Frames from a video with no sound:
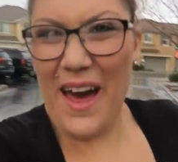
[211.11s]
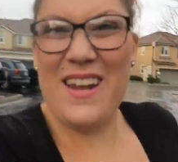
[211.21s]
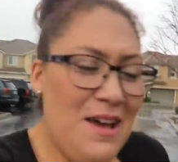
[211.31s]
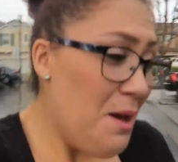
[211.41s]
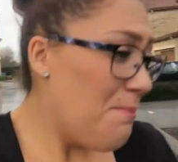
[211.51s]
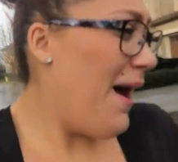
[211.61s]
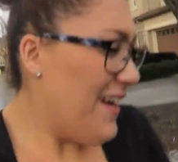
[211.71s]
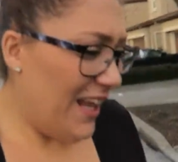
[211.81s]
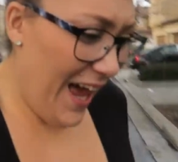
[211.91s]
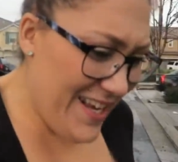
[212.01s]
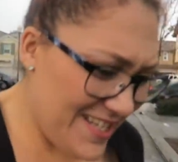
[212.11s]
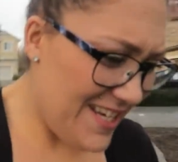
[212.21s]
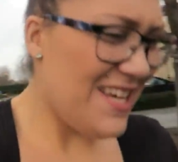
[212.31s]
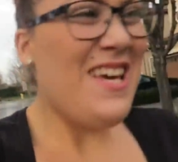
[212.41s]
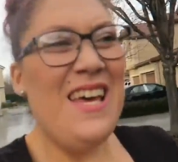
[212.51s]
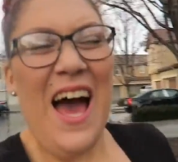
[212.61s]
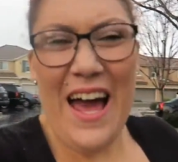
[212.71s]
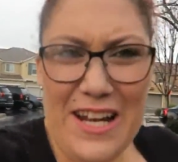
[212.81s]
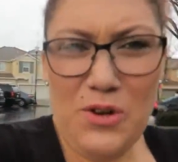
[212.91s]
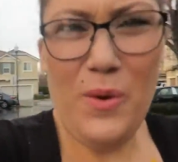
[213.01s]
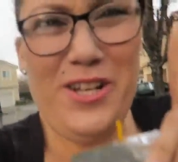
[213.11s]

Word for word: wet. My glasses. I need a